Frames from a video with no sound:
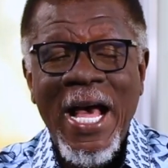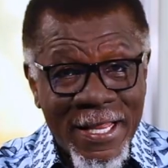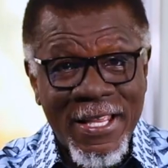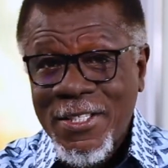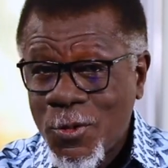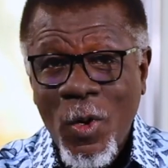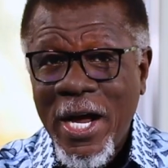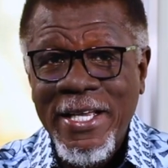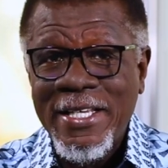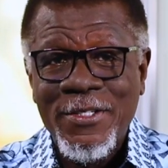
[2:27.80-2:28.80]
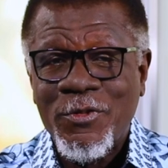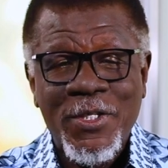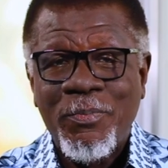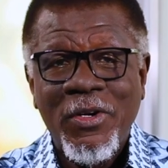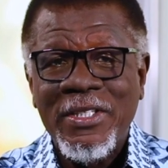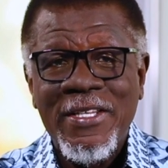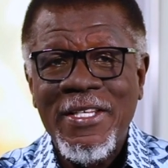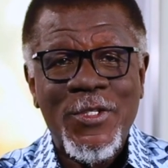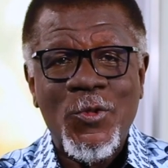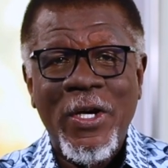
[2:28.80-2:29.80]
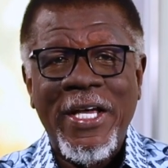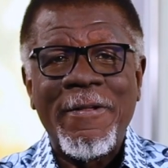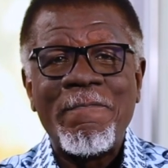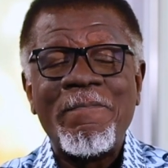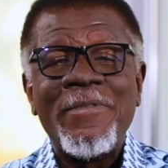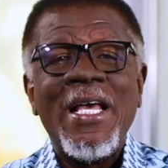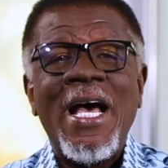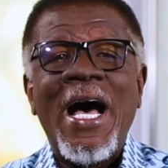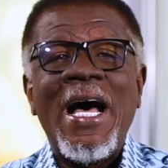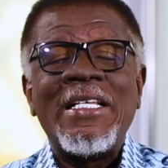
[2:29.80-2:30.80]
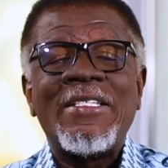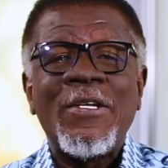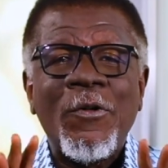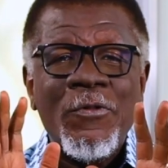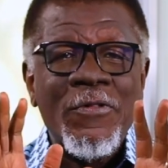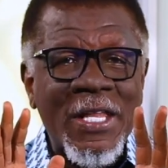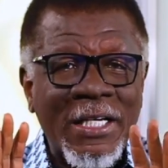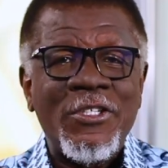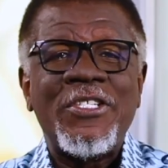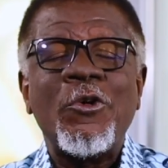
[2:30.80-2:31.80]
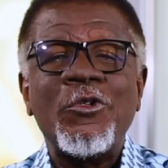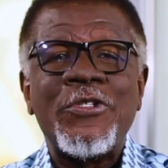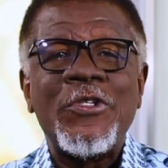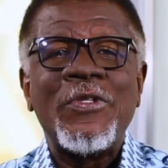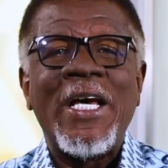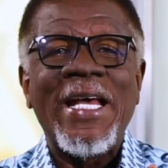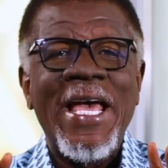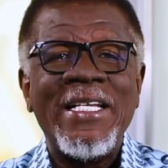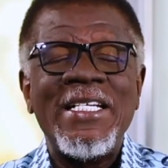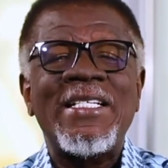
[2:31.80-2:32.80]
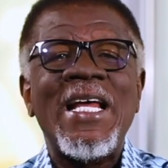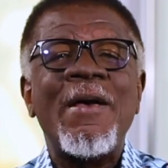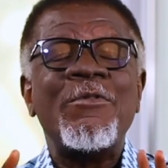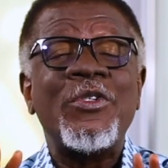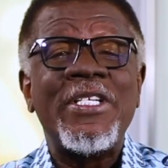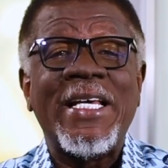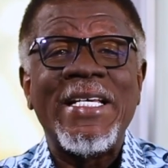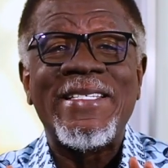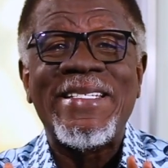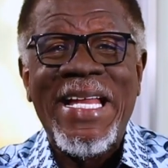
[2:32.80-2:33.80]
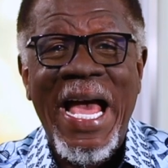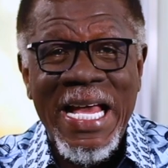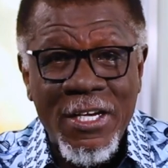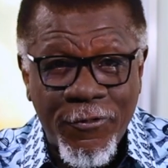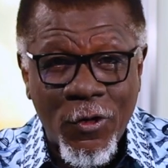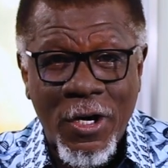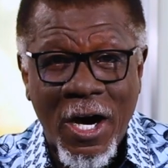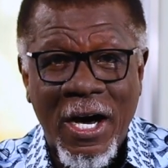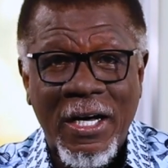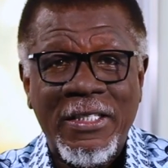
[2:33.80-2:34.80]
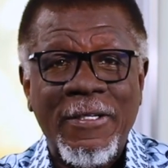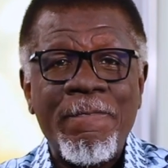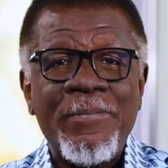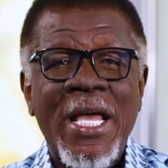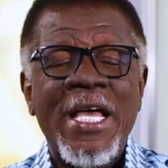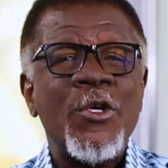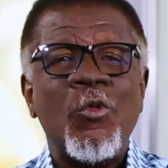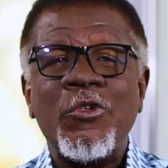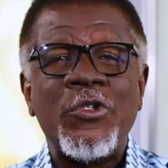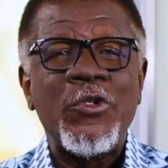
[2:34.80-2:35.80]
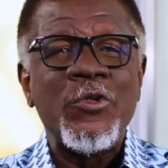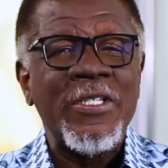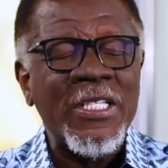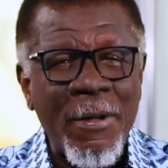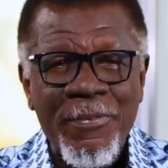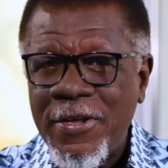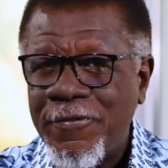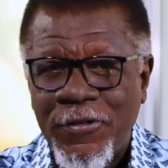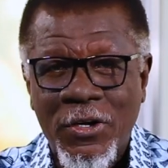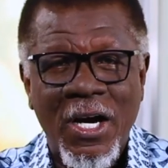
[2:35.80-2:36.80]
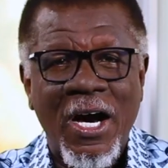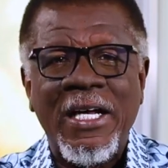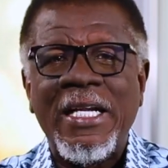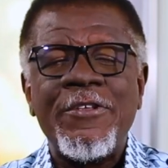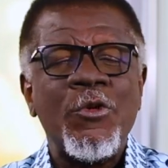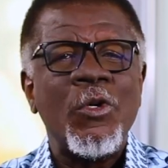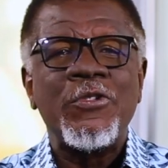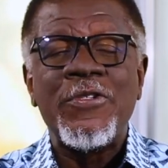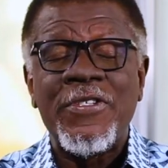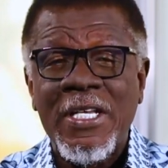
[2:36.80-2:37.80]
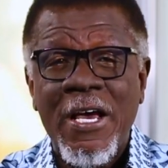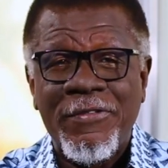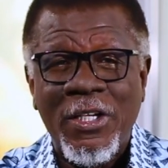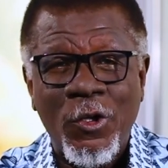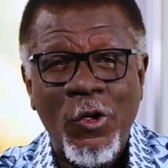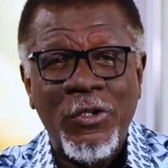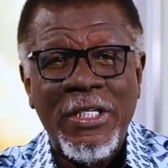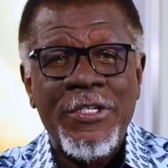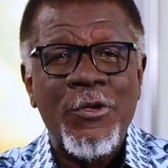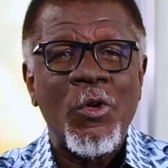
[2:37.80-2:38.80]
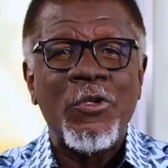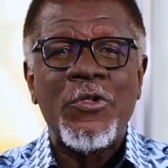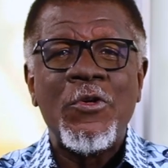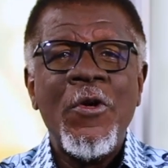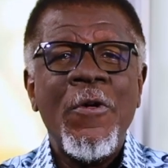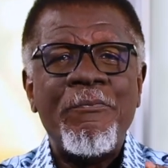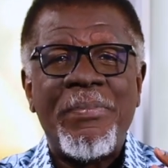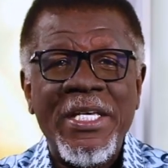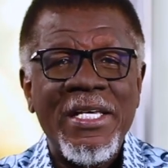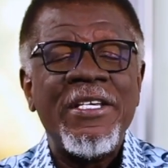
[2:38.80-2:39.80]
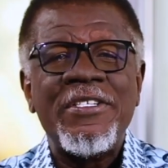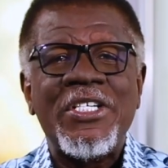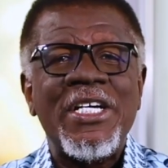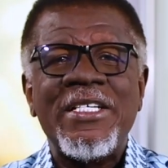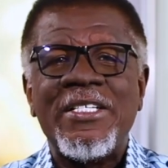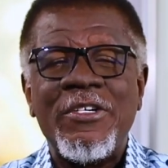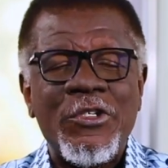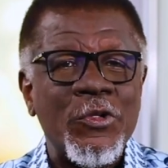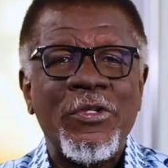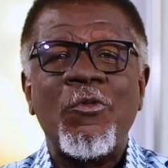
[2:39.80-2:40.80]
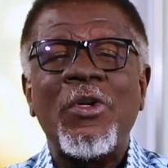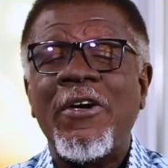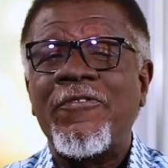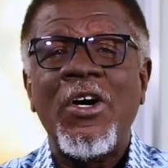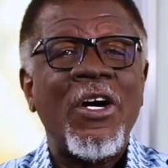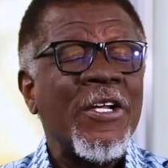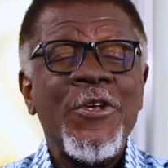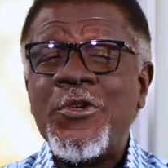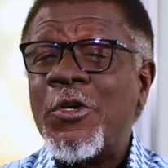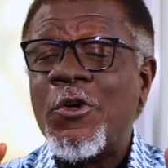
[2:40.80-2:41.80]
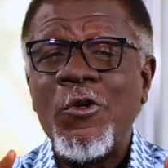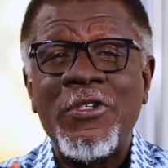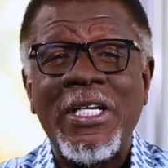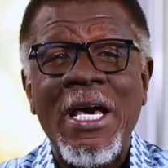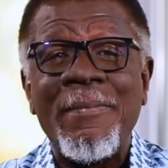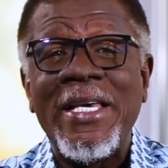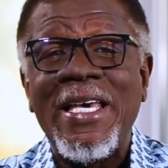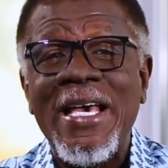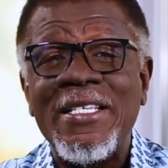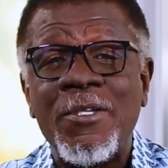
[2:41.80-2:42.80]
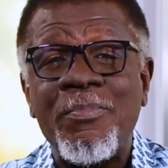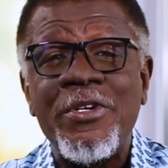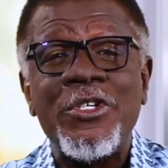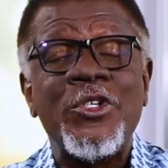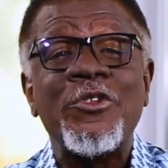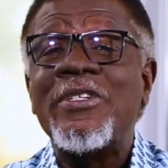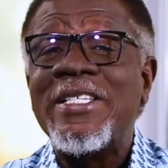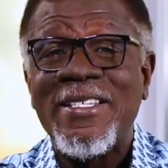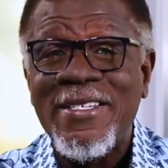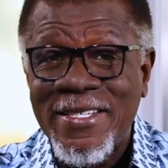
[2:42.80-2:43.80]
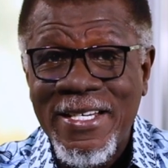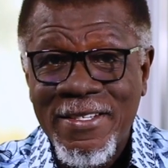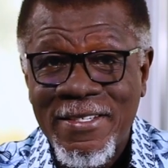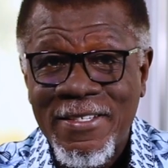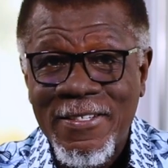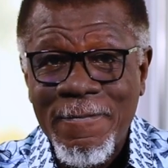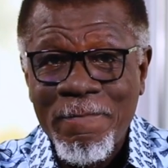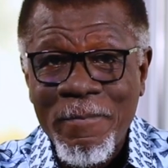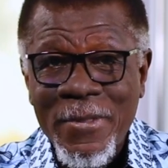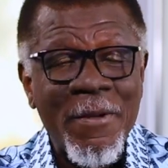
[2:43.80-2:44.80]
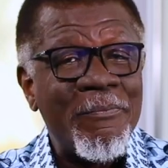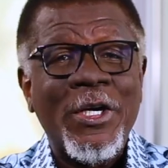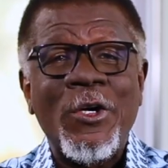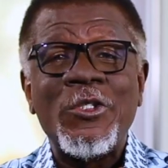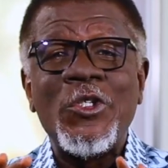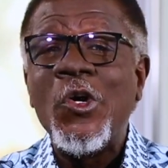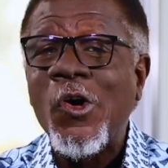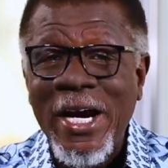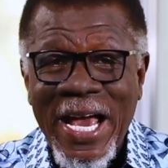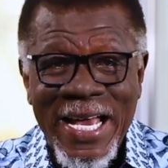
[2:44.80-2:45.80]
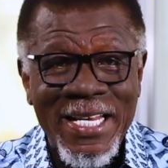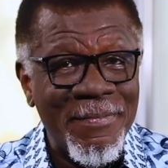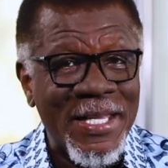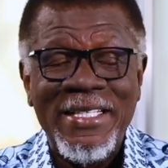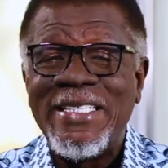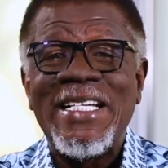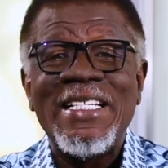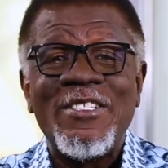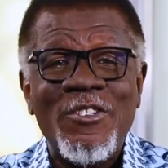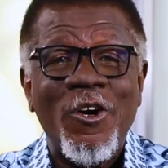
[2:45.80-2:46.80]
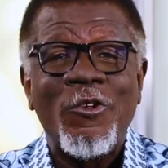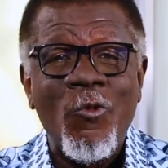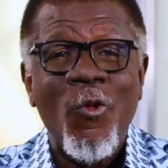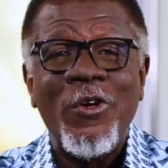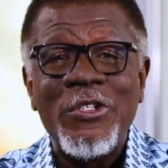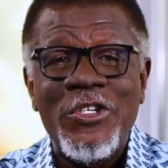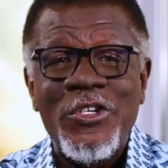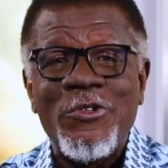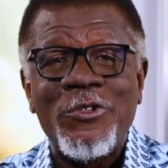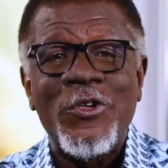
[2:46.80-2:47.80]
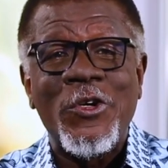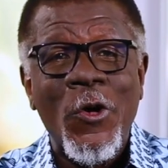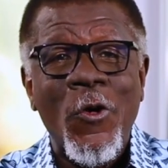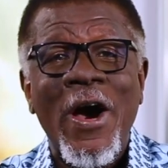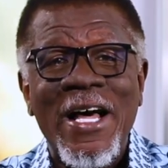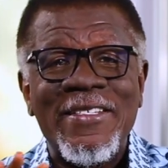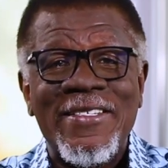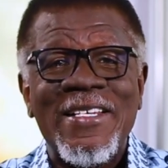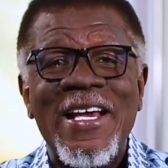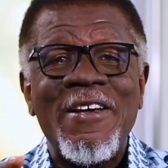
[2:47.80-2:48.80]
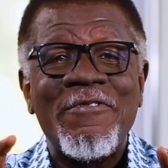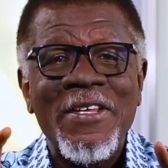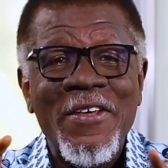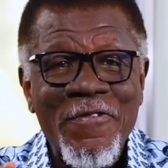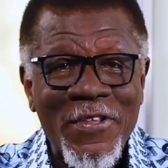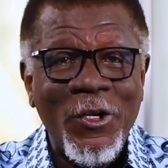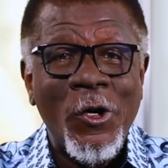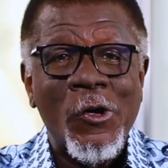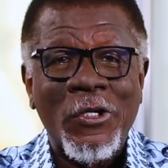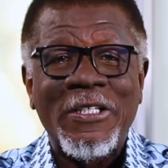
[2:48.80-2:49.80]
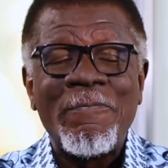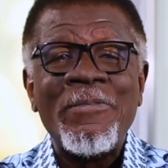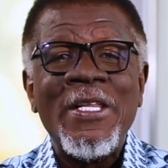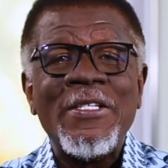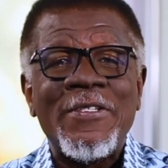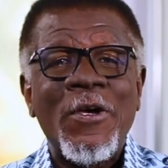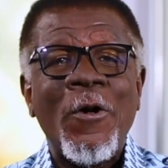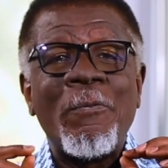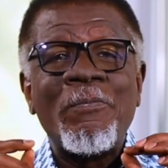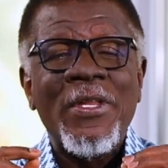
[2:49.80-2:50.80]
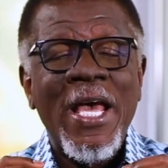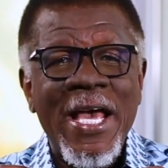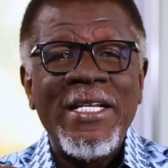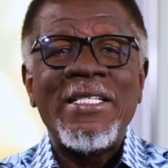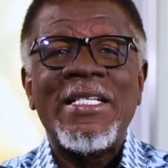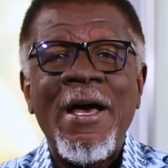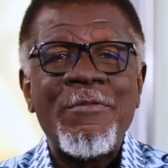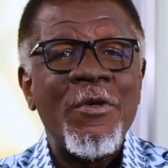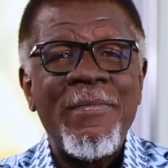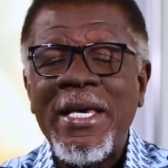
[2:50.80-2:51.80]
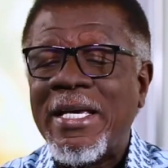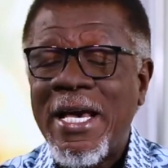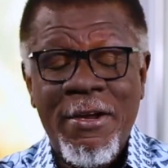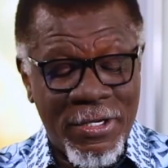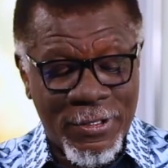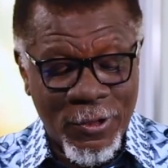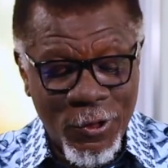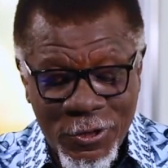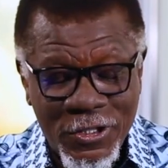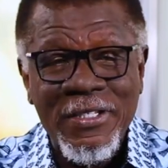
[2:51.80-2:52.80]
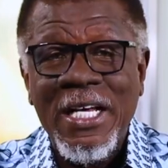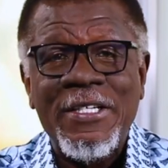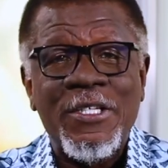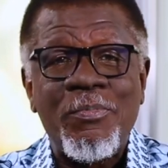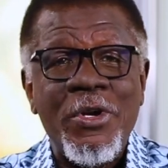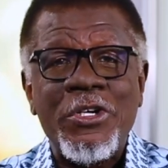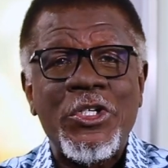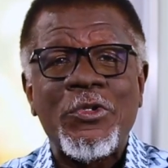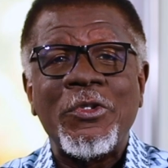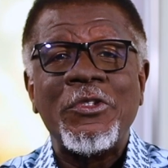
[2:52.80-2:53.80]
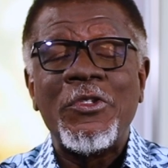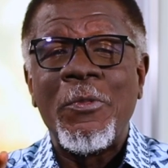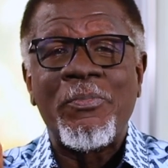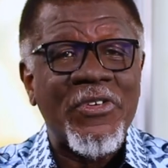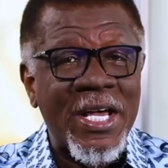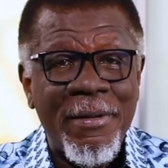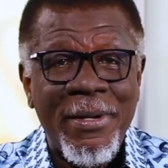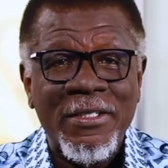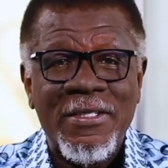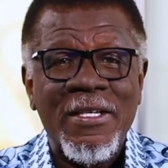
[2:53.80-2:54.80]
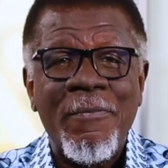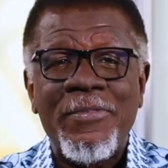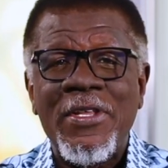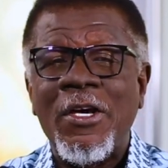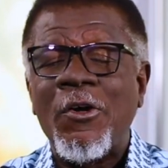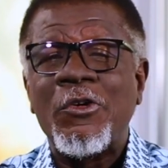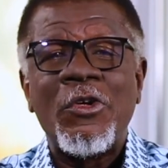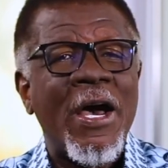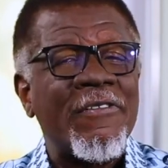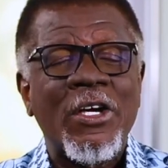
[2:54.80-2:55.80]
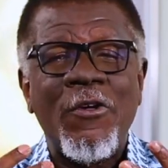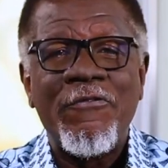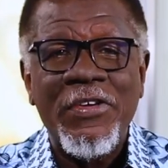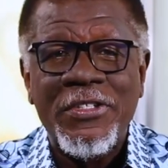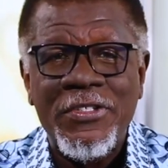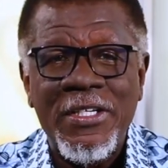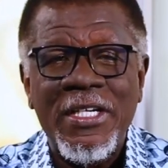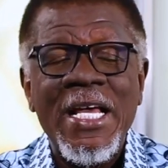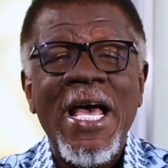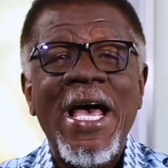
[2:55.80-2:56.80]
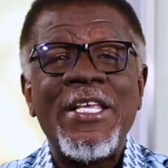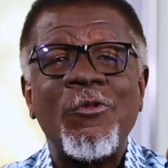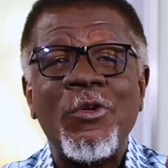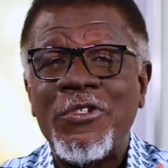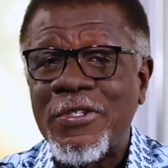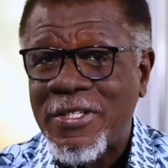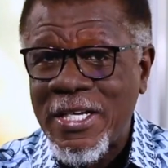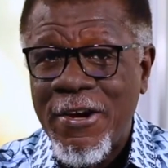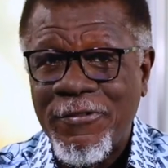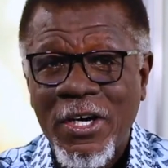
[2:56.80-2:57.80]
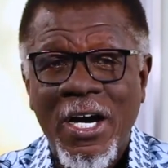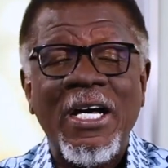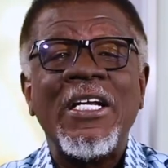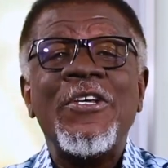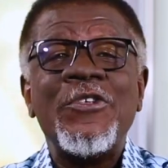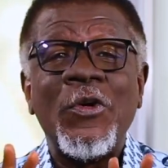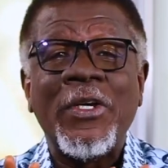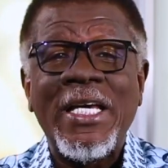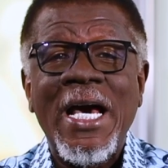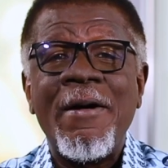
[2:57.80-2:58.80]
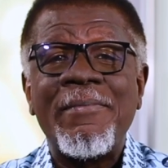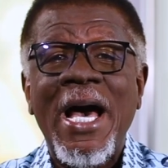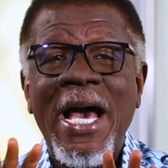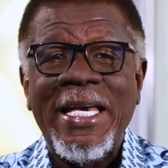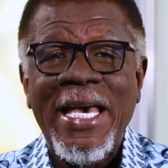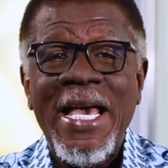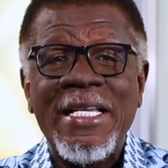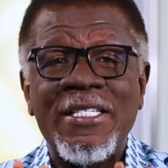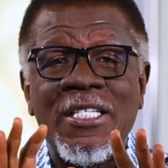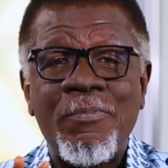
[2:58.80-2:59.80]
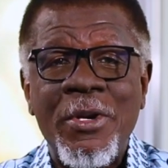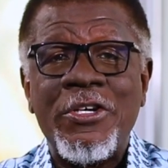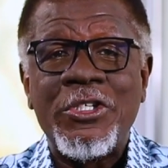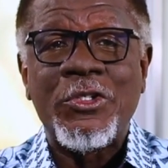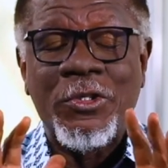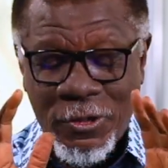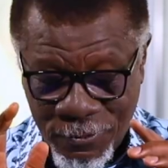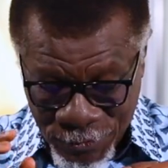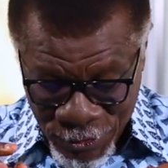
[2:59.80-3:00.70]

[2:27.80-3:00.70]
And that's why he's responding this way. So that shows you that anytime you take a stand for God and you want to do something for God and you want to serve the Lord and you want to be in church and do the will of God, you're going to come against spiritual resistance because your enemy does not want you to go and serve the Lord. So anytime you make a resolution that is spiritual, you pray about something or you have a conviction and you want to serve God, you come against spiritual